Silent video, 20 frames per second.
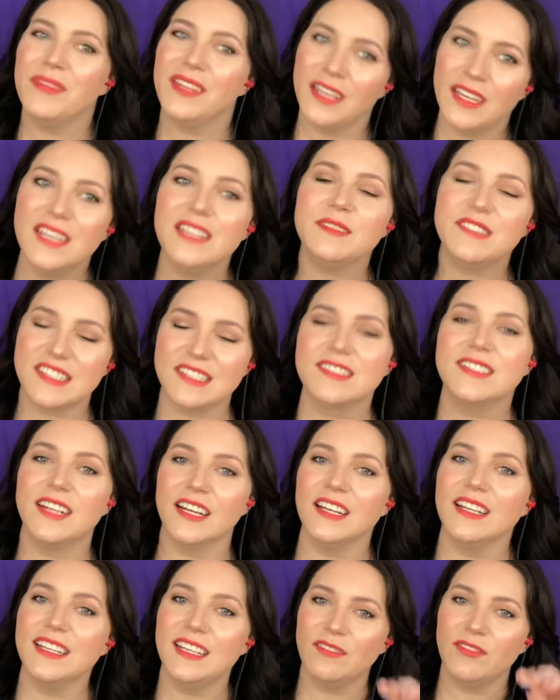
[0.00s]
it's
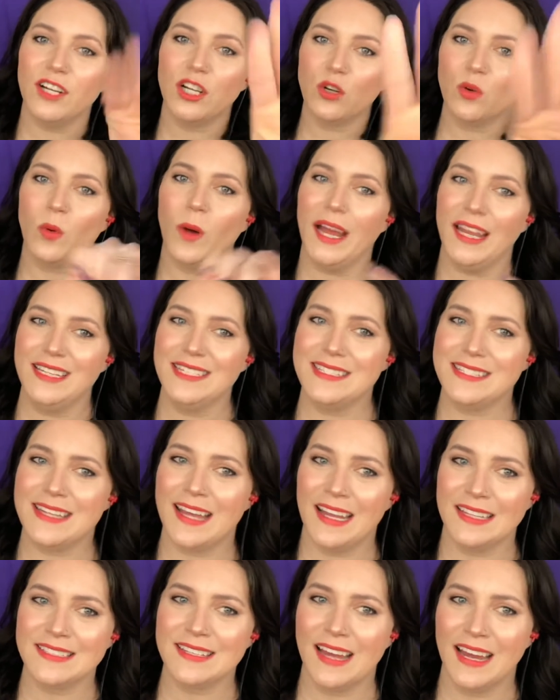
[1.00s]
still even quite
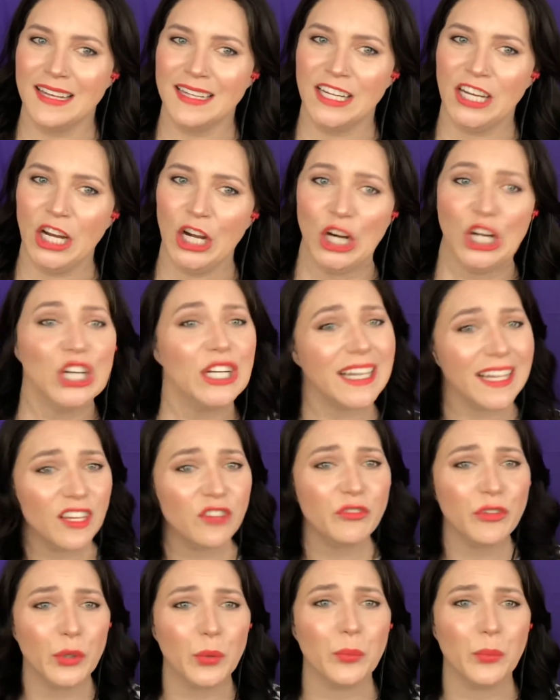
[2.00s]
intense on here,
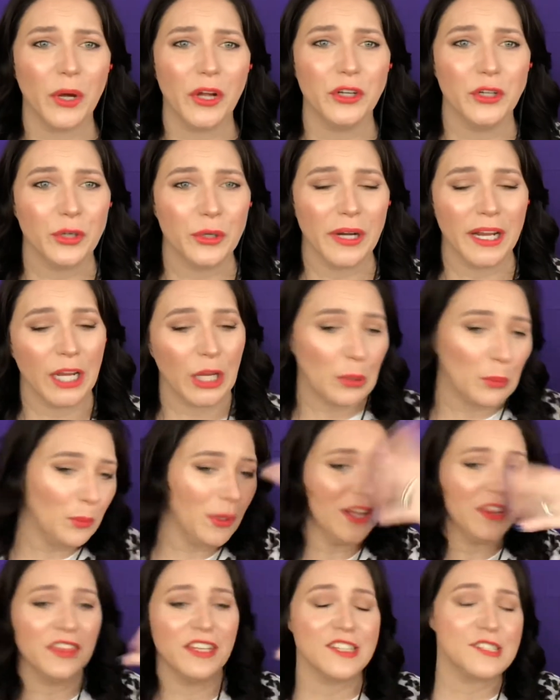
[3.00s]
if you're wondering
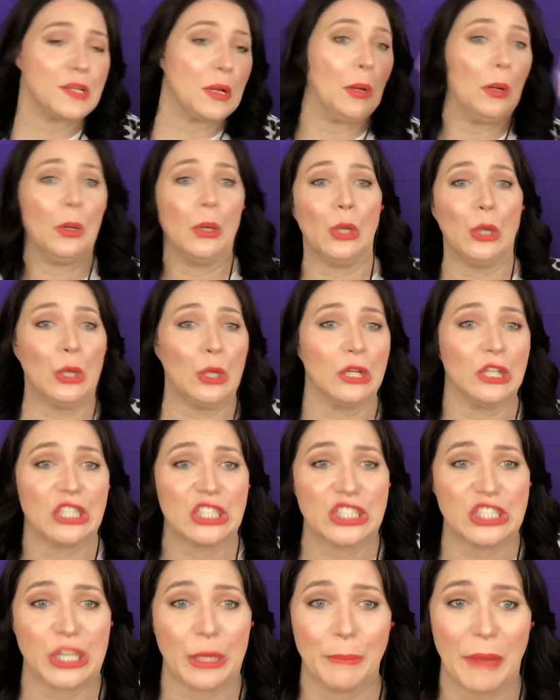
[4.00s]
what this whole
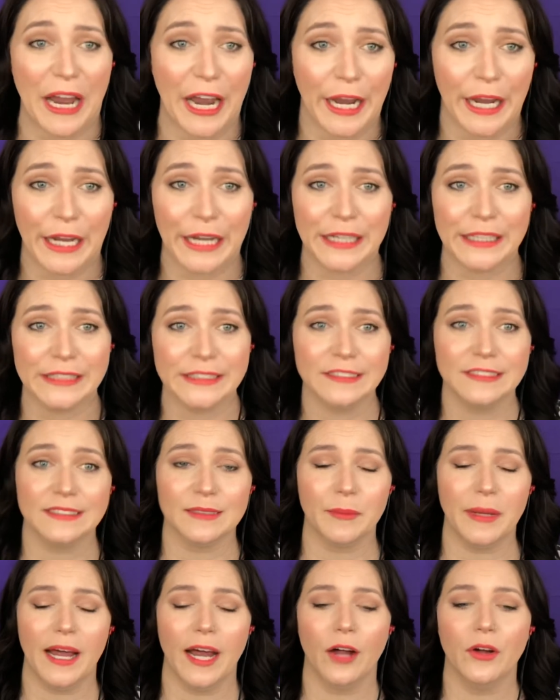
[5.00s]
shebang is
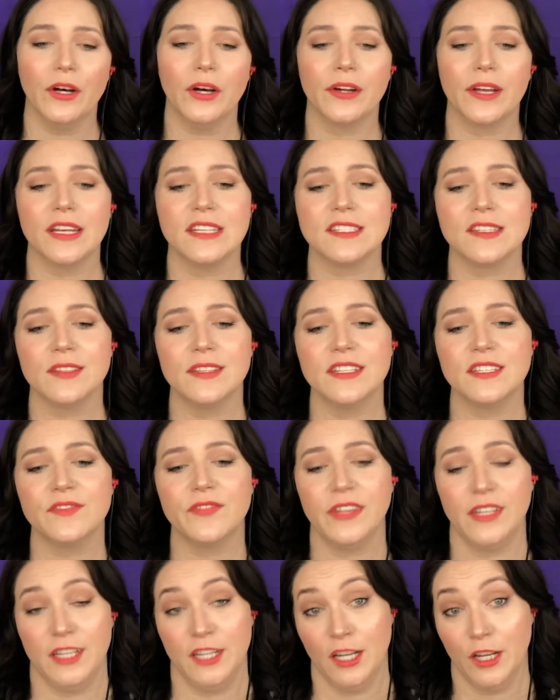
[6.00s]
about. Okay, so this
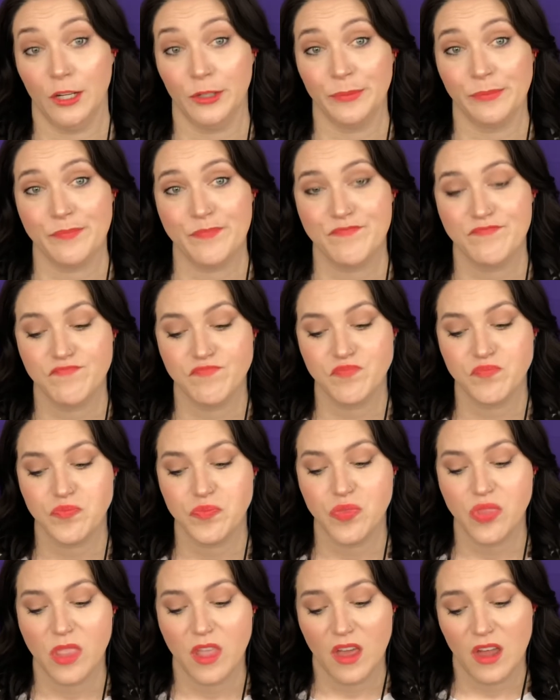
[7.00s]
video
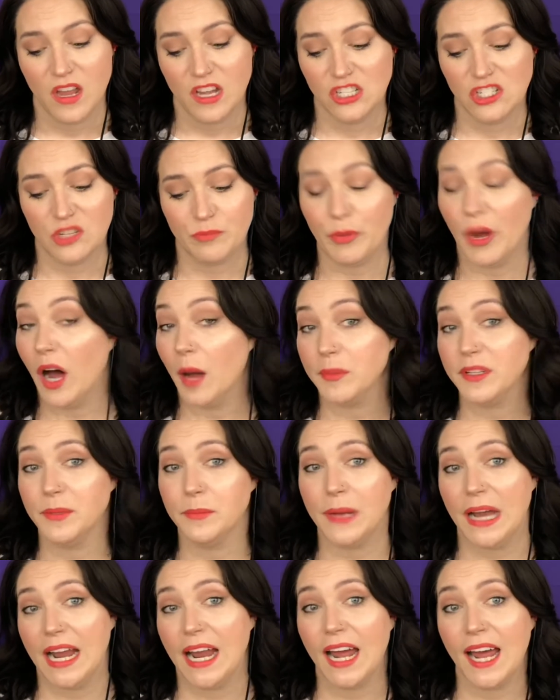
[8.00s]
just popped in
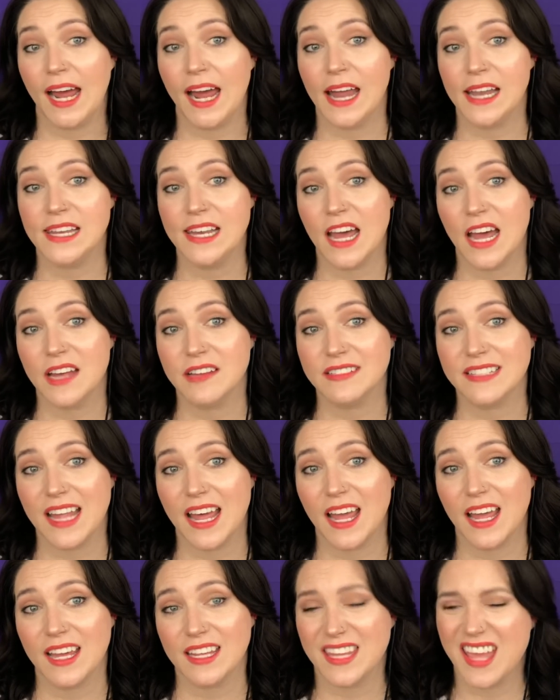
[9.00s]
my head and I was
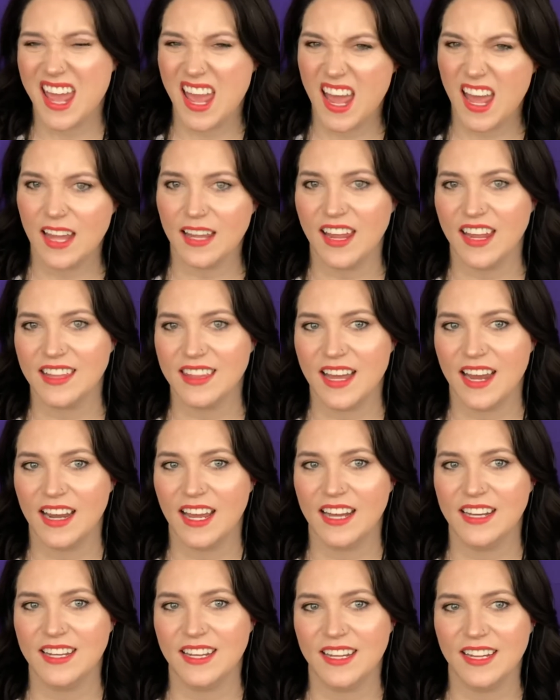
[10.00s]
like, yeah, I like that
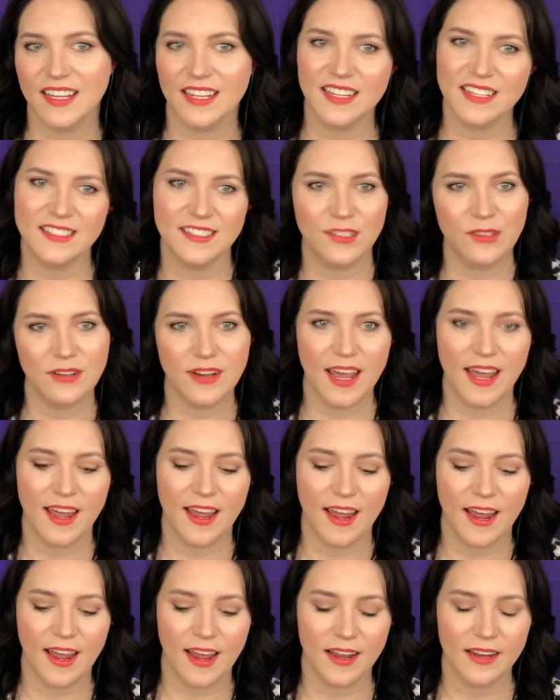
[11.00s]
idea, let's do
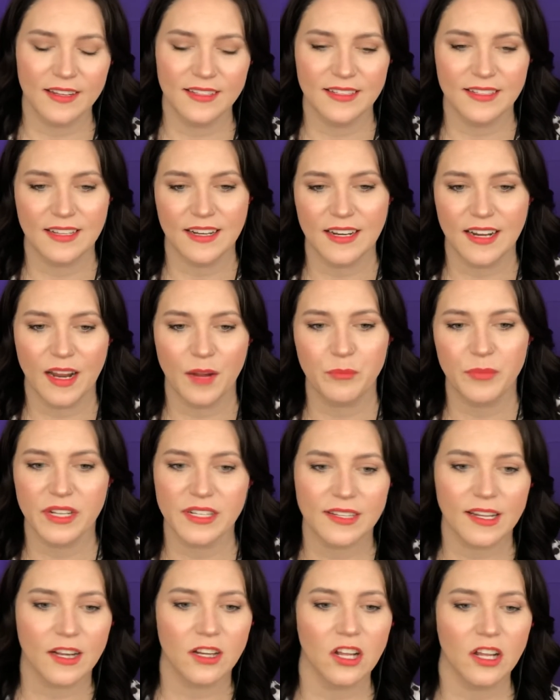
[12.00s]
that. And then I
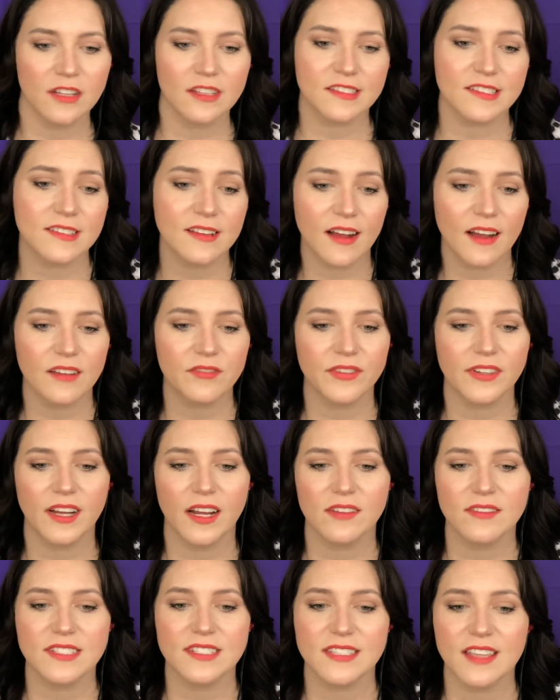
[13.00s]
picked out all the stuff and I
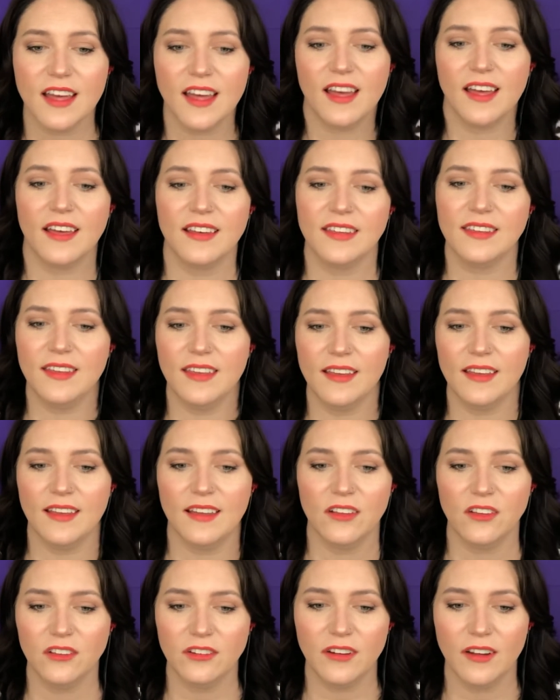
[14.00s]
was like, yeah,
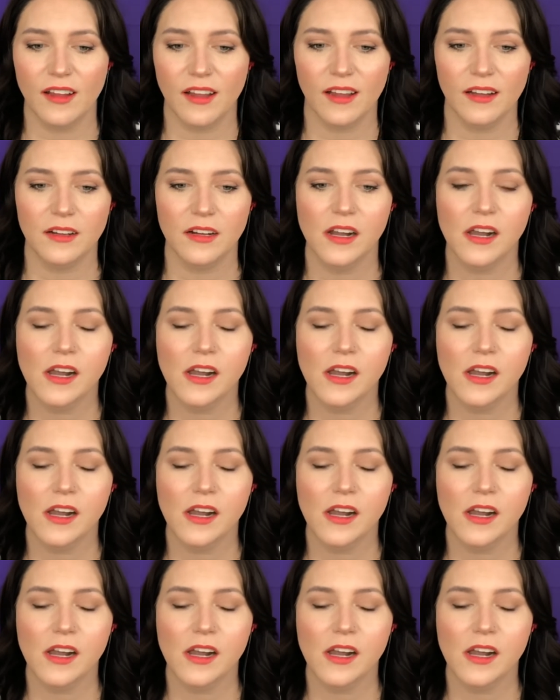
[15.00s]
all right.